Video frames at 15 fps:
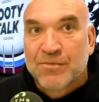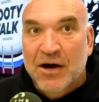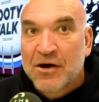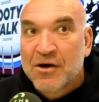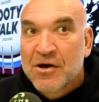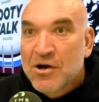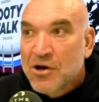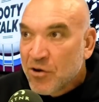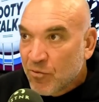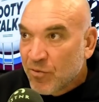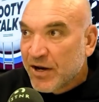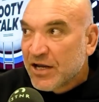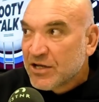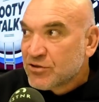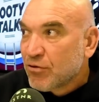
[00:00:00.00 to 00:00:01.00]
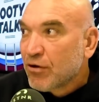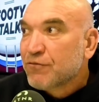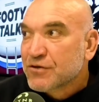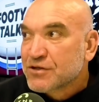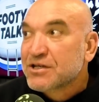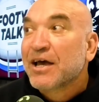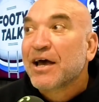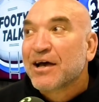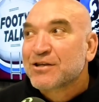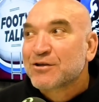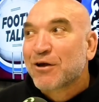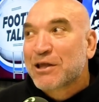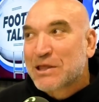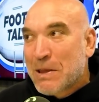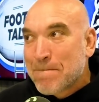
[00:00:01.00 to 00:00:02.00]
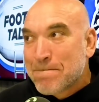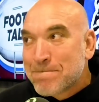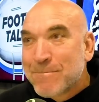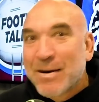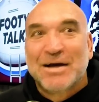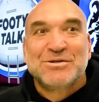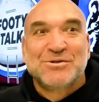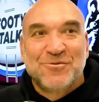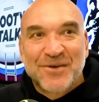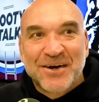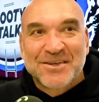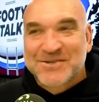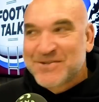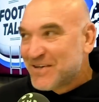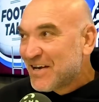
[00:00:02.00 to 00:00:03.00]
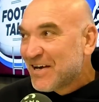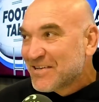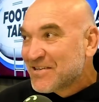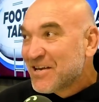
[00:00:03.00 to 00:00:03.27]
But when he had signed for South, like the buzz around South.